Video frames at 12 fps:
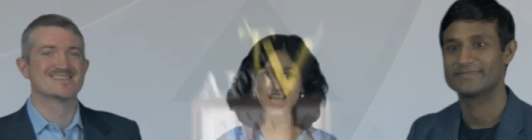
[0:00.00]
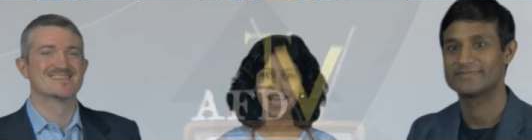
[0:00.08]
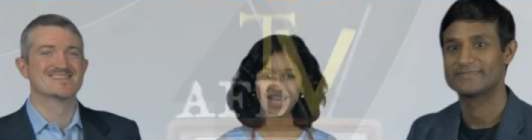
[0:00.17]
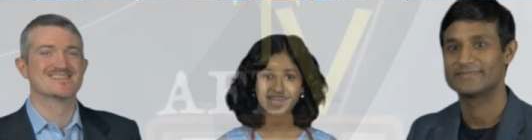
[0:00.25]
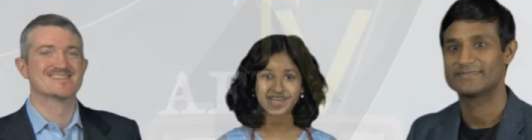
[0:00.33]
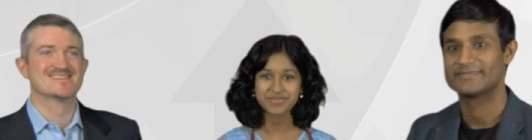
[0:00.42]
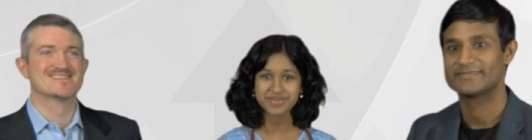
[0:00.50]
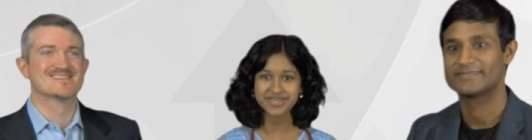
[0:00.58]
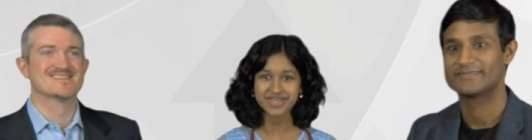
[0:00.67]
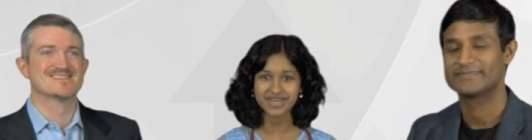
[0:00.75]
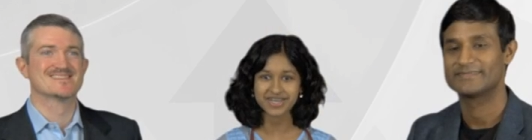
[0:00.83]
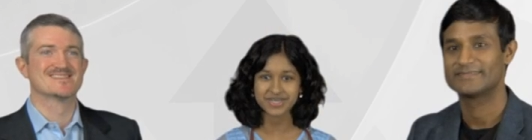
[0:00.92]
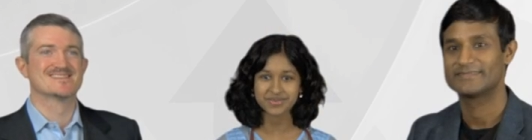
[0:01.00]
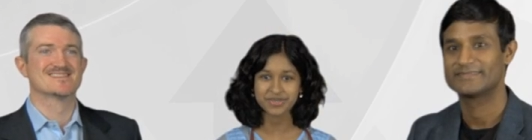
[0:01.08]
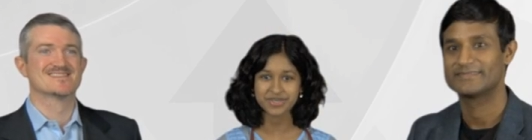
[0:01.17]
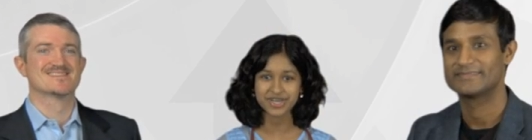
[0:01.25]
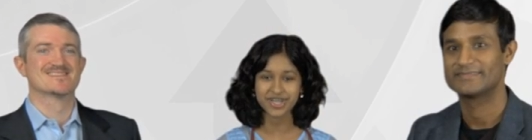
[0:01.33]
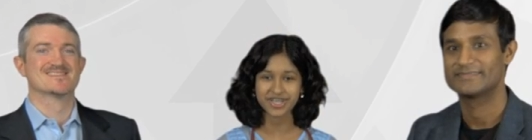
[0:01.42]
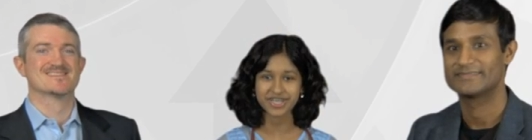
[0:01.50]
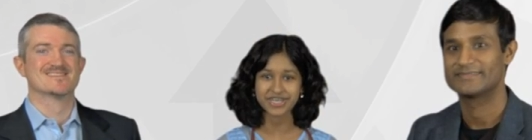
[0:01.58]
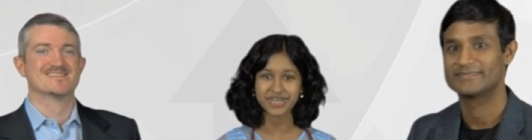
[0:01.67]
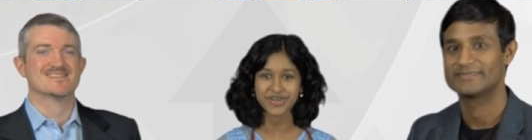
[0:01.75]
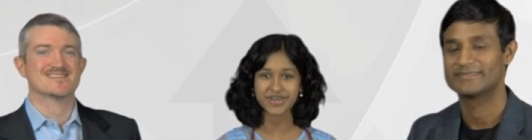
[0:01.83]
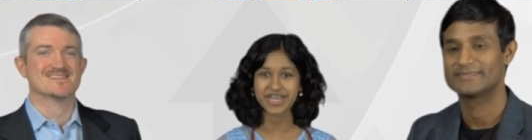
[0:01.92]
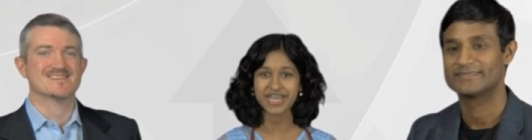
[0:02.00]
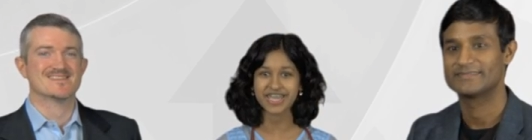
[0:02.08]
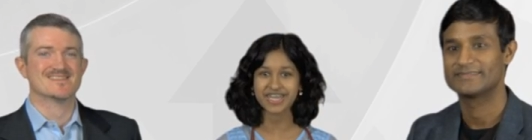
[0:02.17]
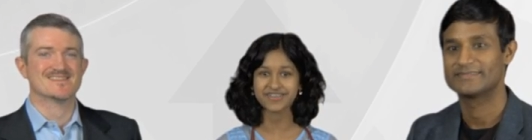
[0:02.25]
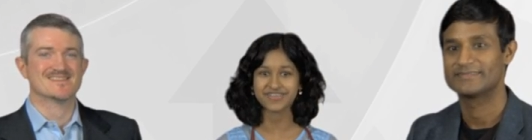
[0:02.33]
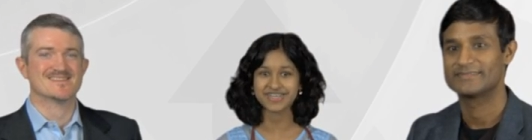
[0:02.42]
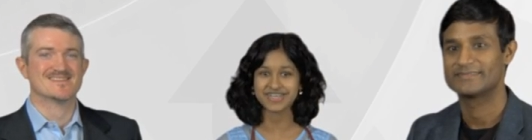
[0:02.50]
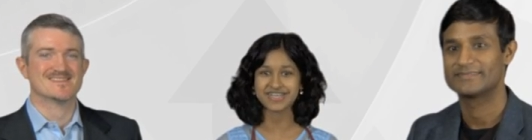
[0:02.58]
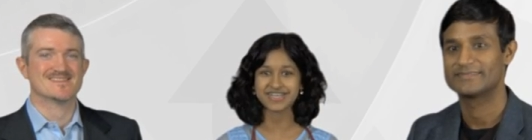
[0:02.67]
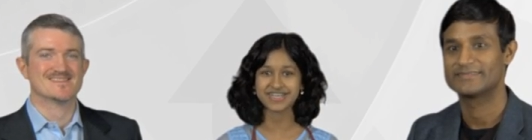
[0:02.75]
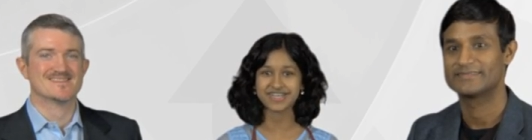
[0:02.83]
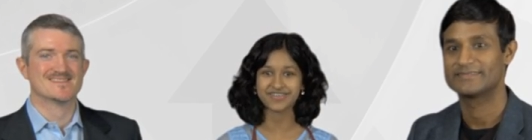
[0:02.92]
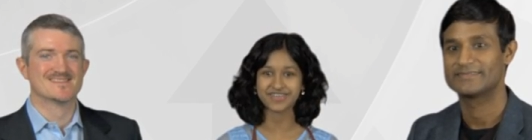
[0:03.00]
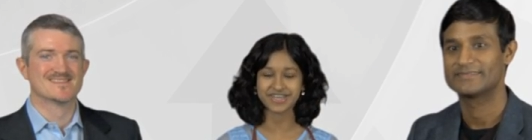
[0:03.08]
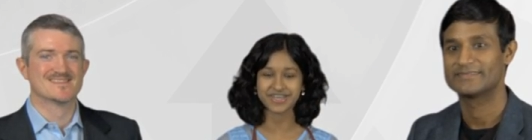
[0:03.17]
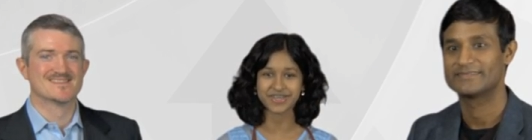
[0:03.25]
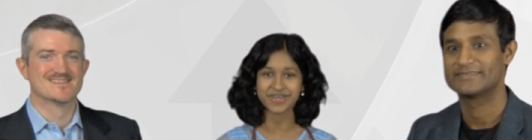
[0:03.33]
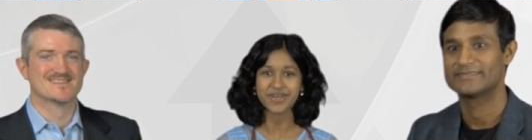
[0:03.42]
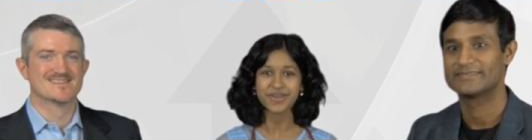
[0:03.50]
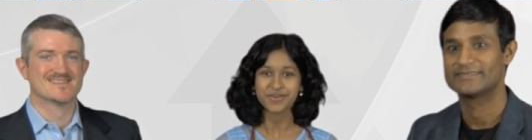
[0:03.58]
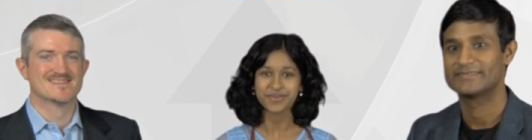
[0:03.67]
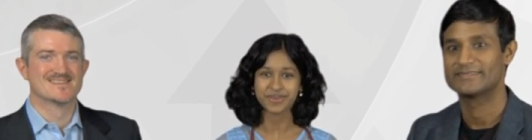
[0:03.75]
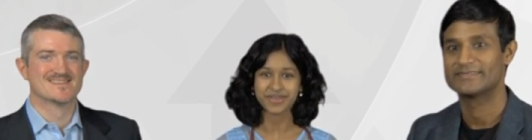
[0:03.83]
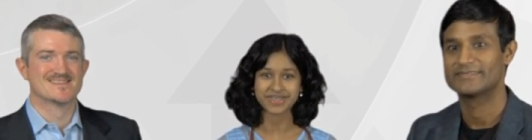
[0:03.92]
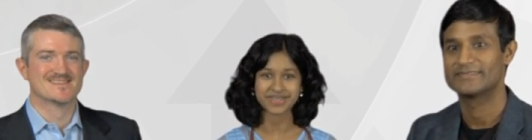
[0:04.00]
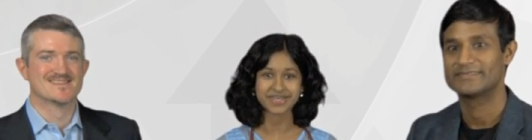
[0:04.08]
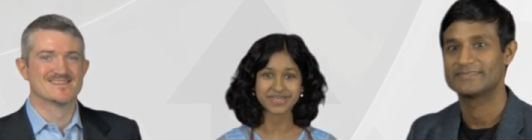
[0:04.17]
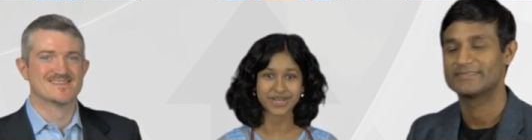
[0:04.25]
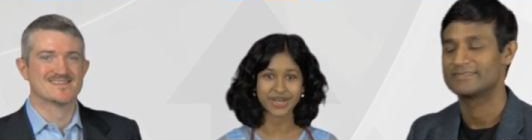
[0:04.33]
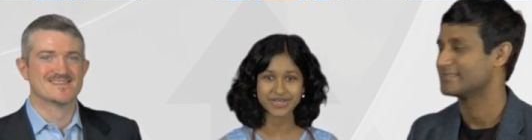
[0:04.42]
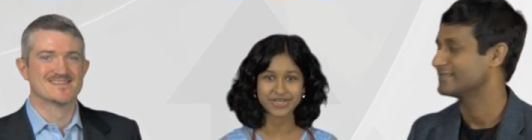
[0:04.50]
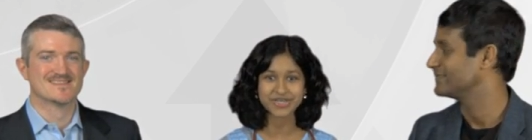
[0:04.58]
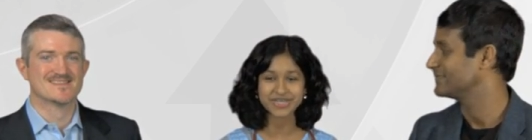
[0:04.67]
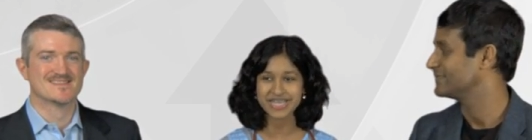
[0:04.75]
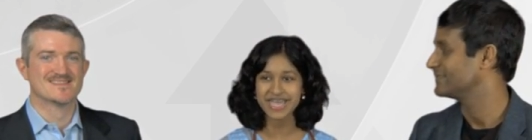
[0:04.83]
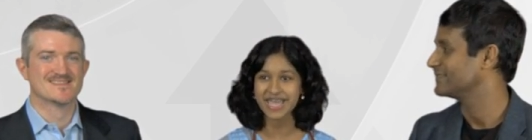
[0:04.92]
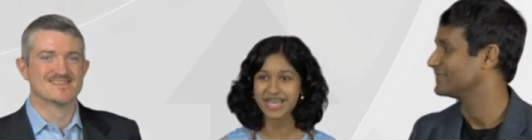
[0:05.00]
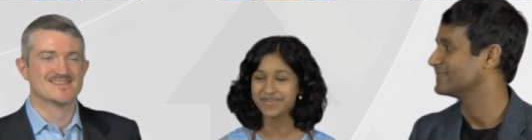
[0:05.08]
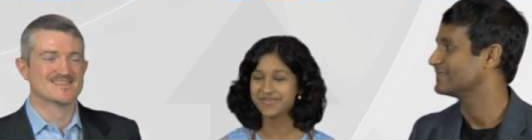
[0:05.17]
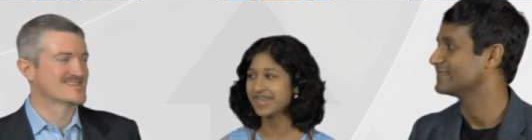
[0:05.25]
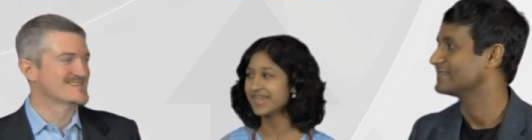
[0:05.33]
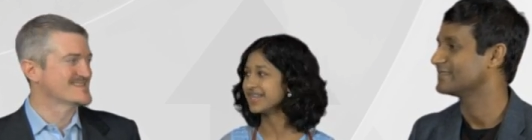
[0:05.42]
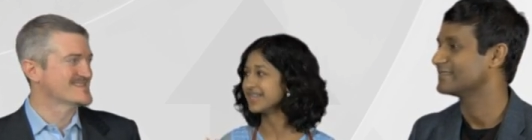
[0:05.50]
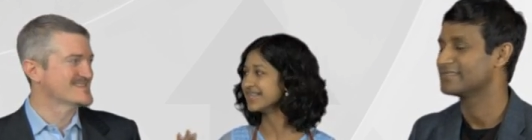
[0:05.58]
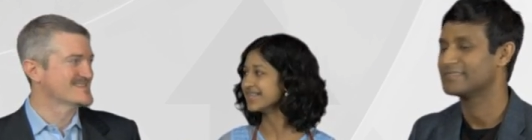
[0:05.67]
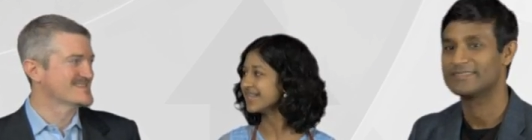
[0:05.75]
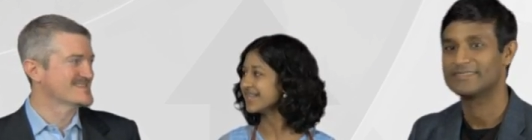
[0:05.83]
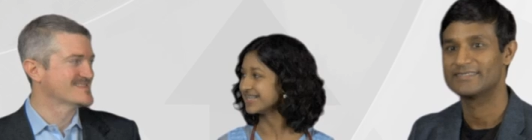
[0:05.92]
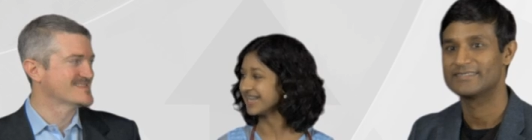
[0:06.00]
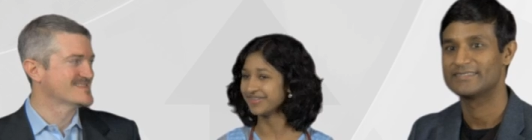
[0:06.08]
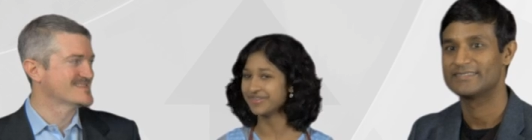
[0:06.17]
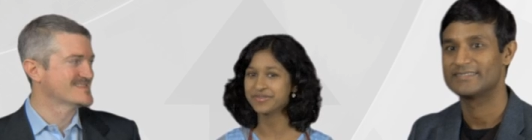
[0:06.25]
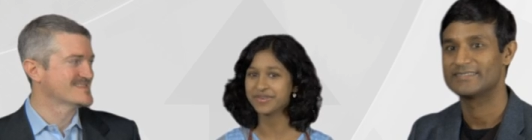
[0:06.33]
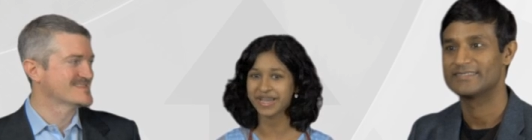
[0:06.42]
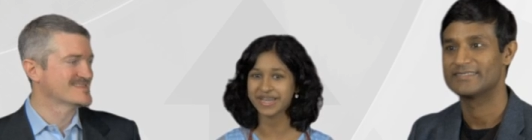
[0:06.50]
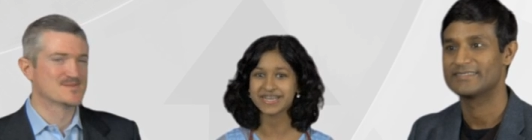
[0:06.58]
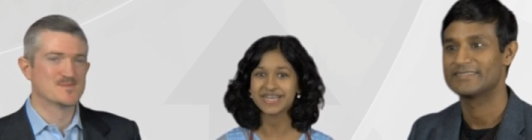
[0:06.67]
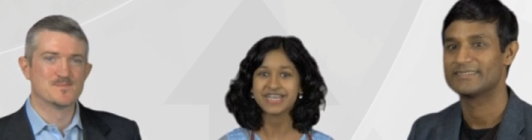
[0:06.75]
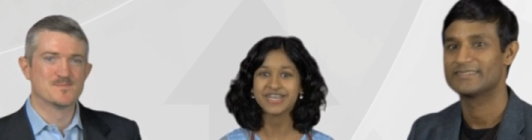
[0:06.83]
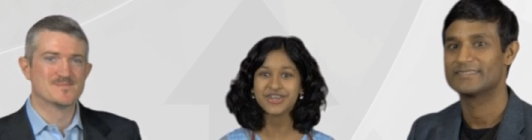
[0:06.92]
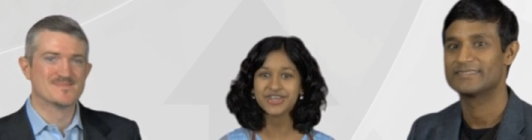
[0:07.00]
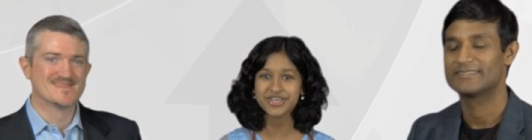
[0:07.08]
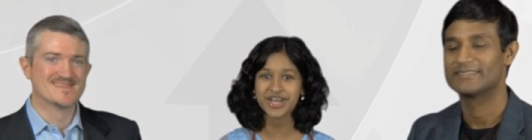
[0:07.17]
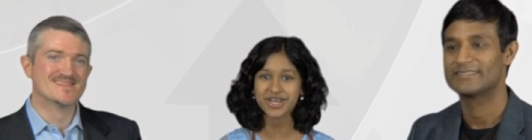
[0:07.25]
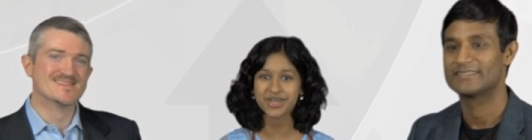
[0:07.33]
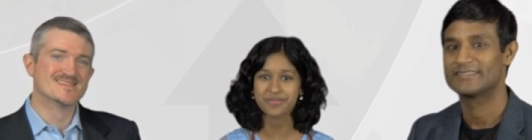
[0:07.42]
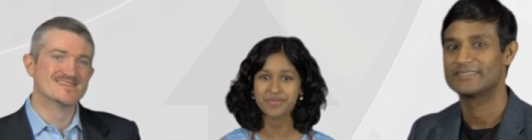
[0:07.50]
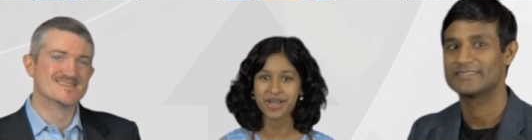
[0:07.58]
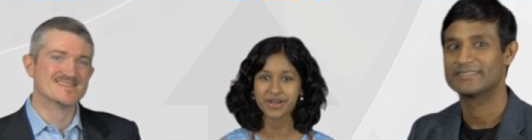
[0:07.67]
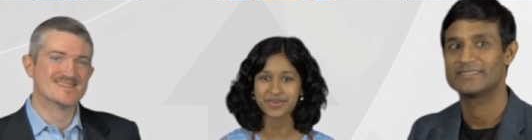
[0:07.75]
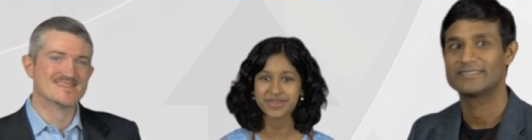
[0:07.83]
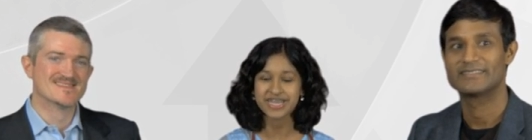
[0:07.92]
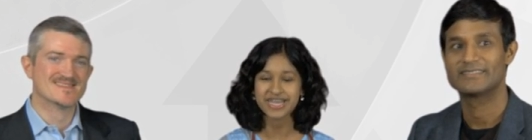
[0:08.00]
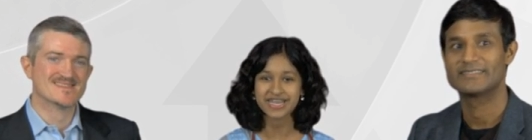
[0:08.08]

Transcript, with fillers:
Speaker 1: Hi, I'm Sathada Samajala here on AFD TV with Dr. Sam and David White, here to talk about